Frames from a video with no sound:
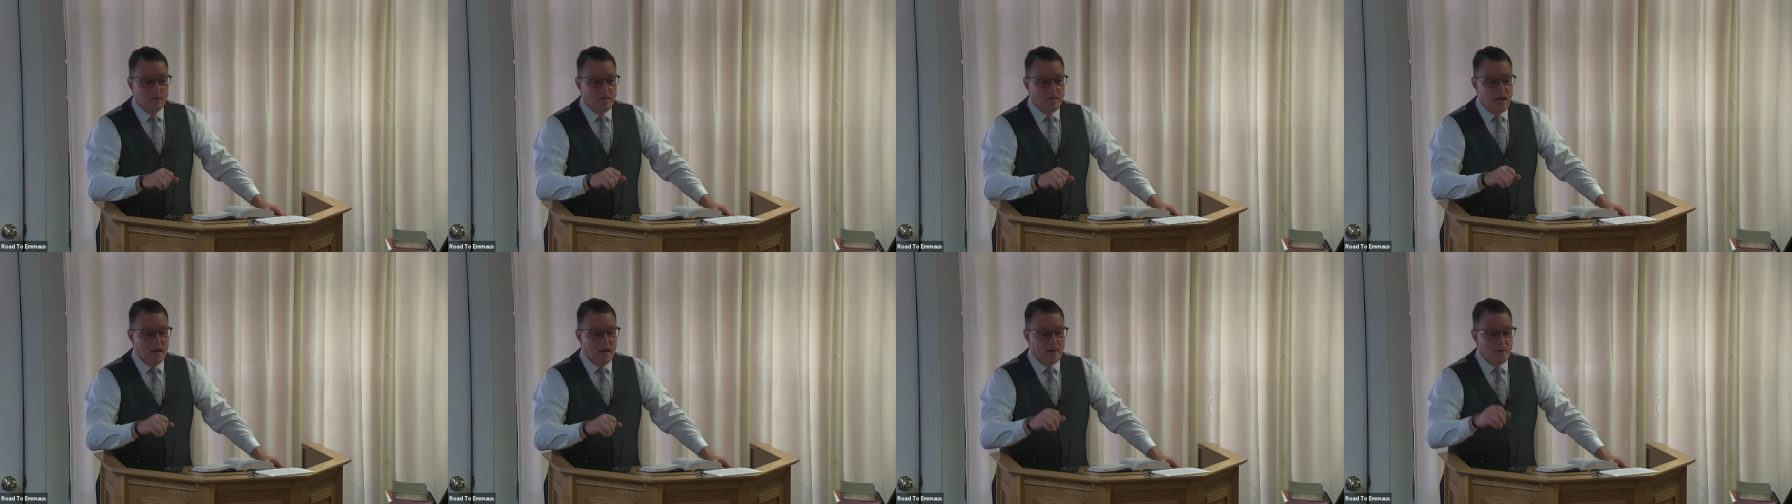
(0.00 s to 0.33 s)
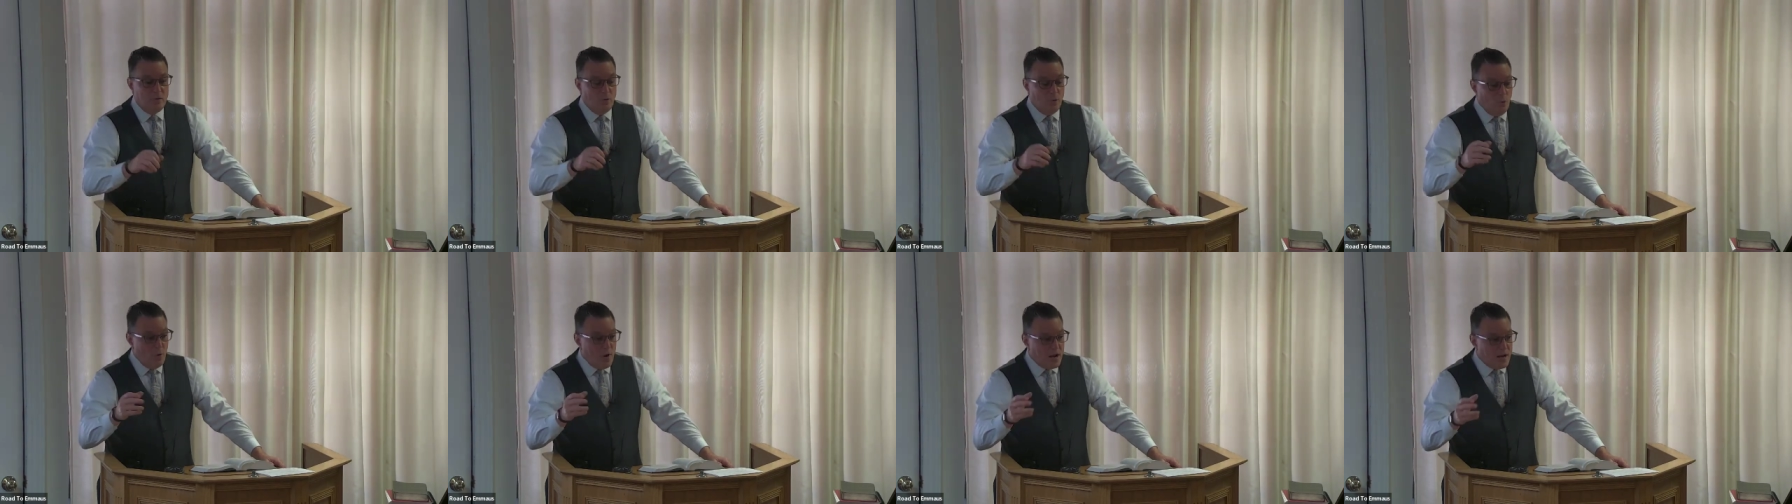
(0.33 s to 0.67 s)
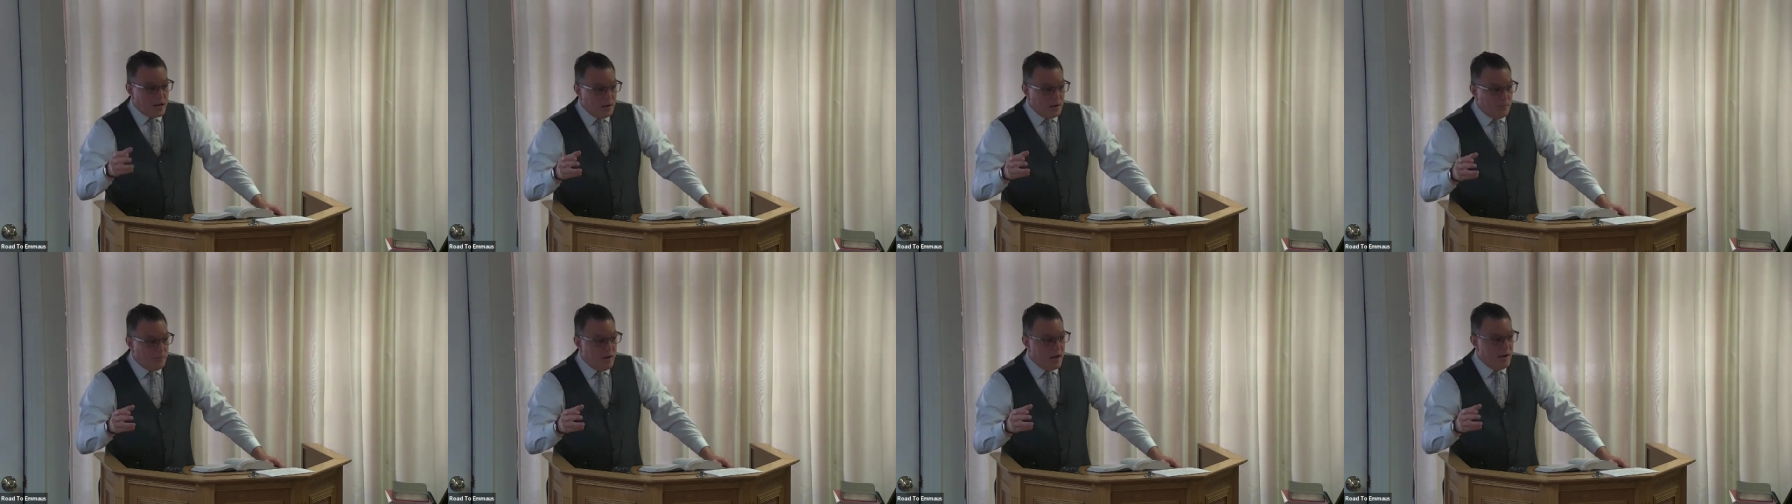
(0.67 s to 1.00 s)
that
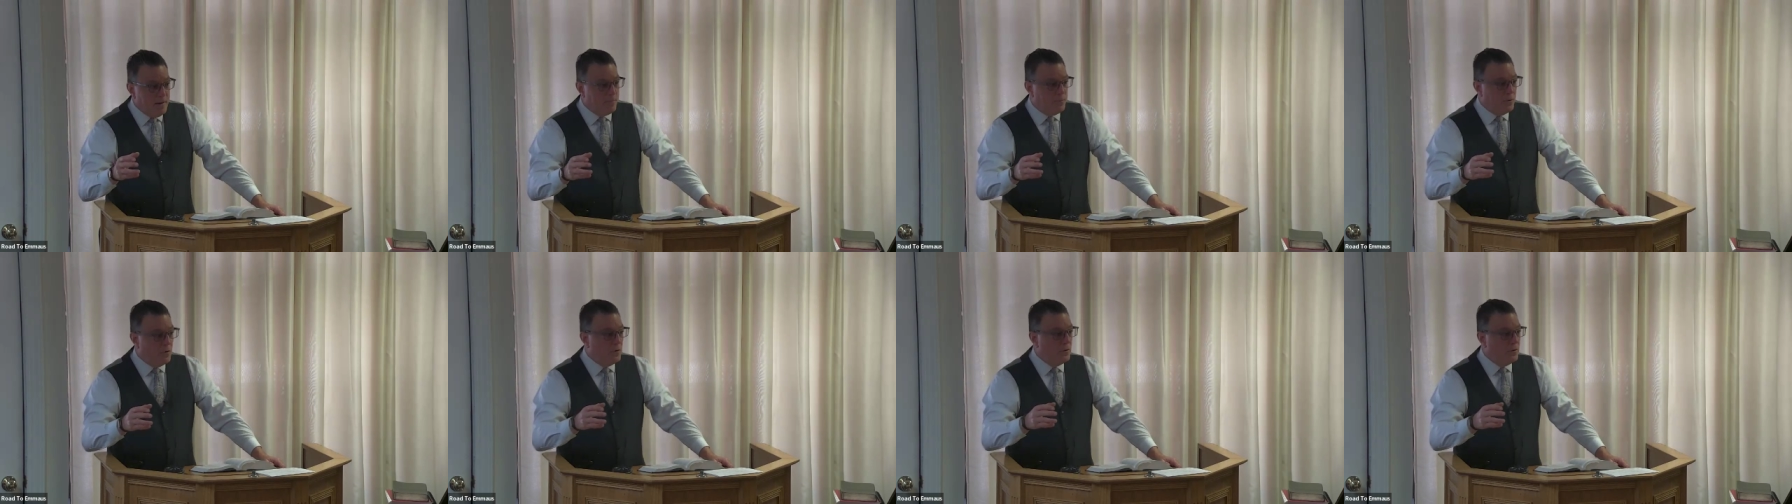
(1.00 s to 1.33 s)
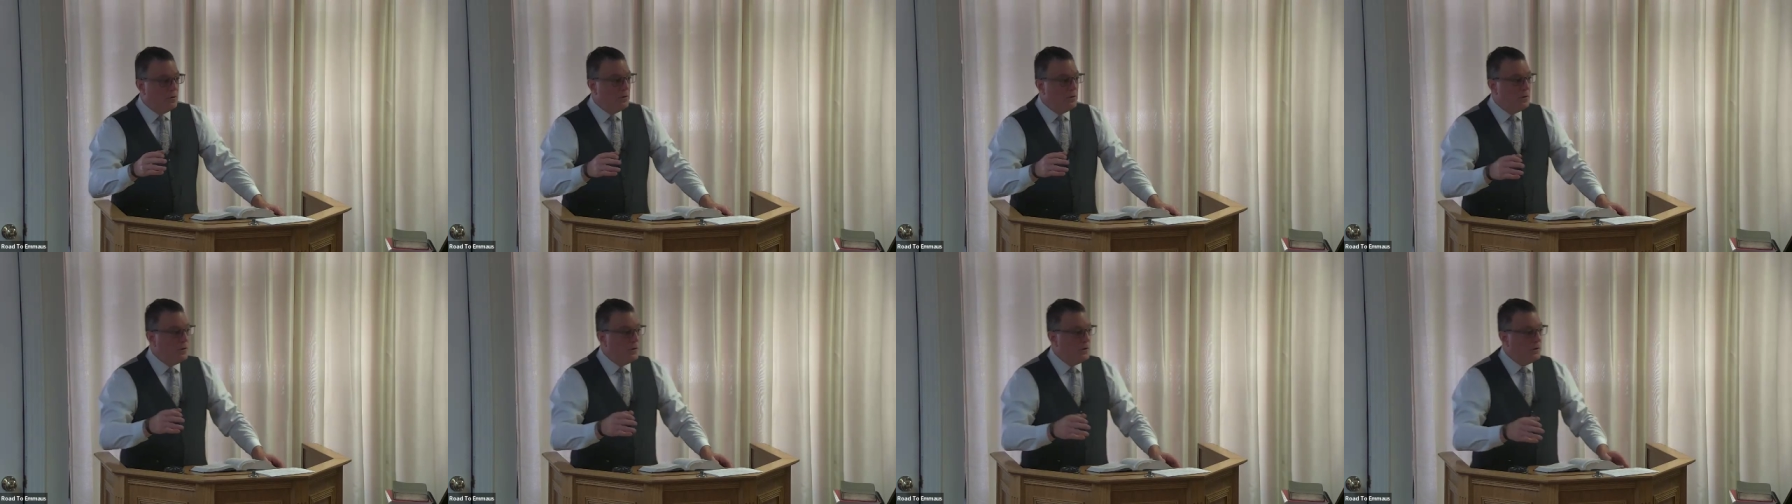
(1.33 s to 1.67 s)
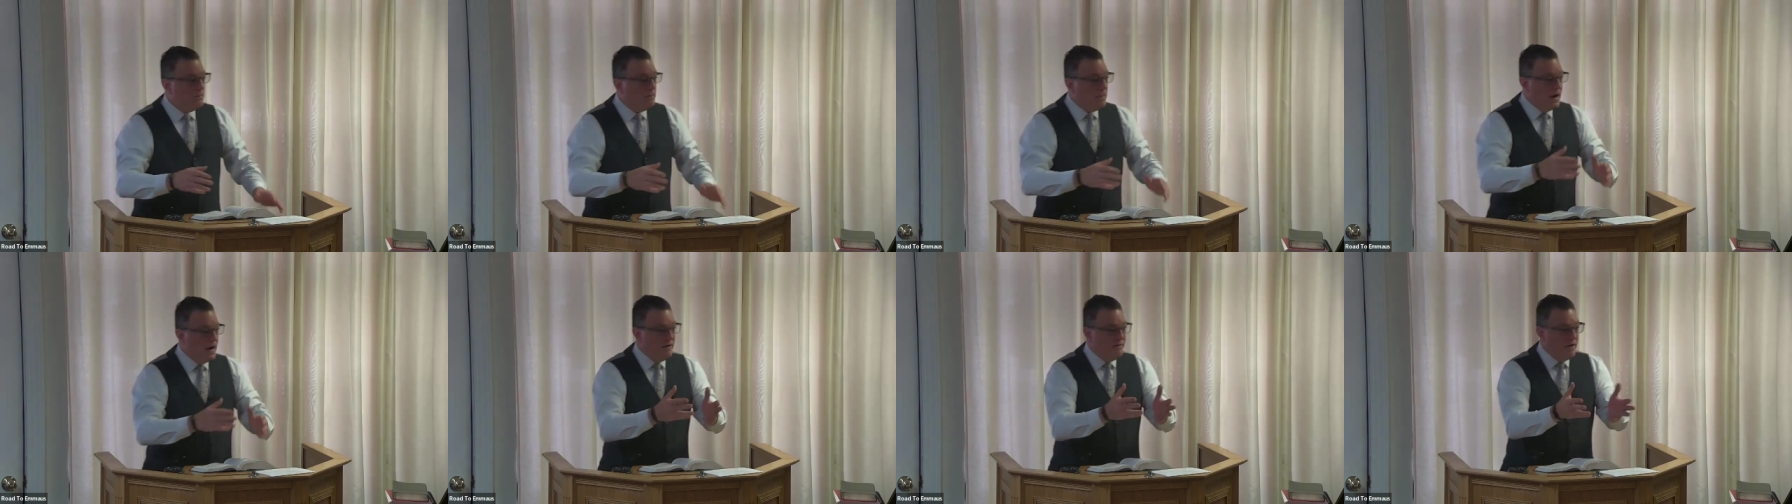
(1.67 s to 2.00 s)
wicked people
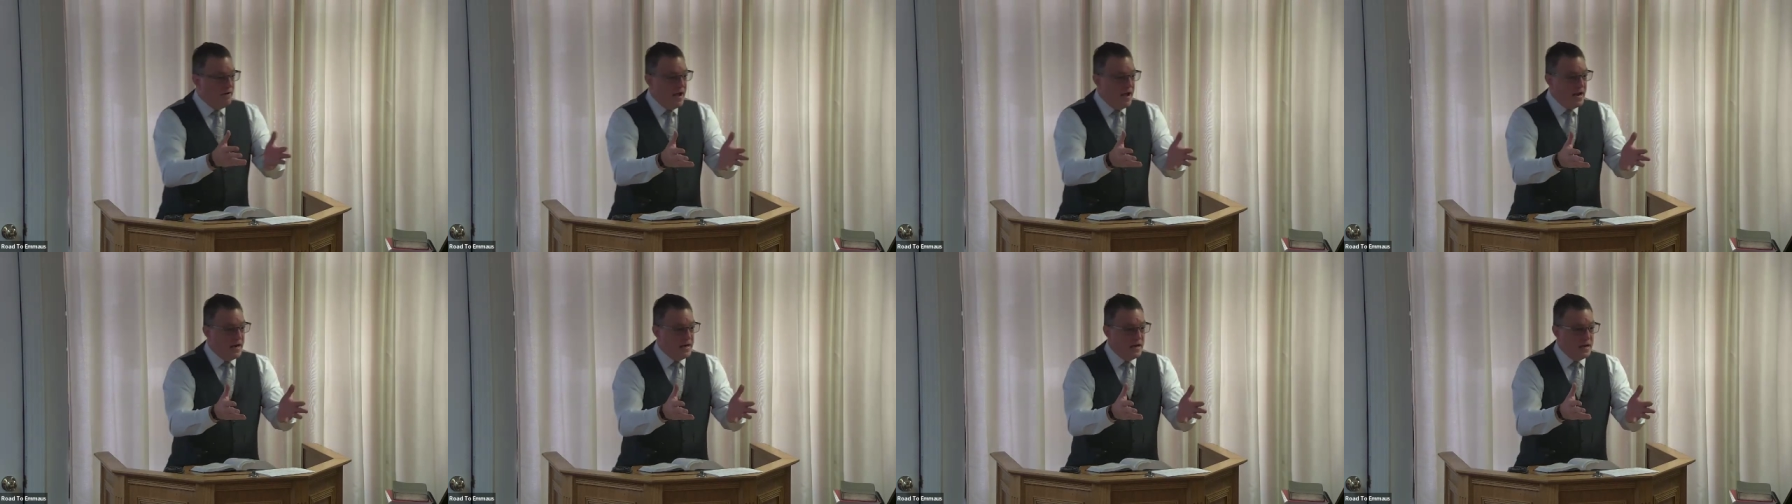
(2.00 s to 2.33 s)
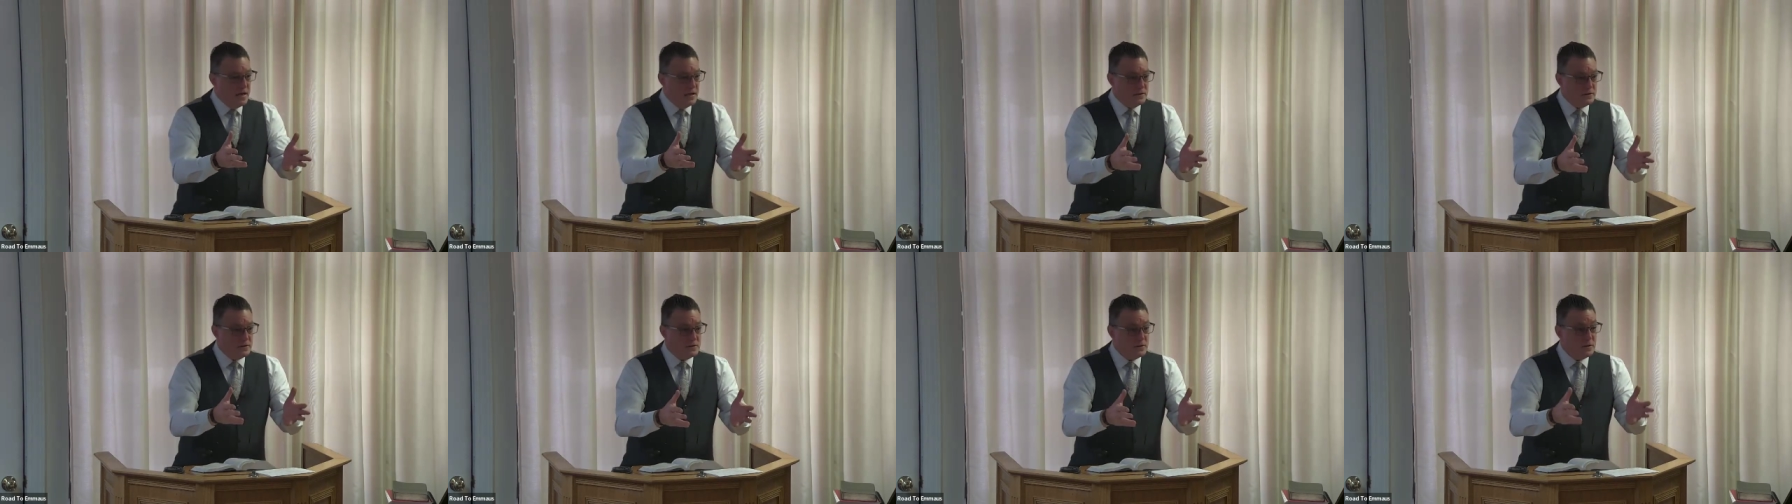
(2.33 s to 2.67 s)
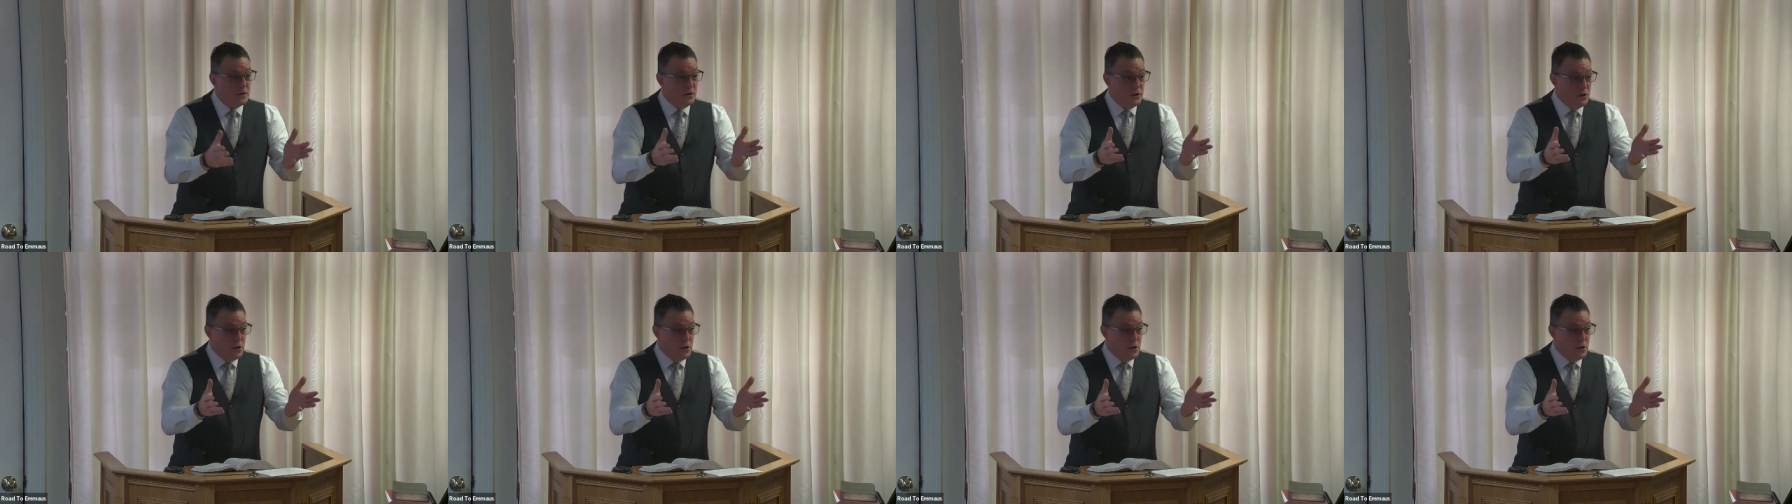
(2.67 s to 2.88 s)
might have had against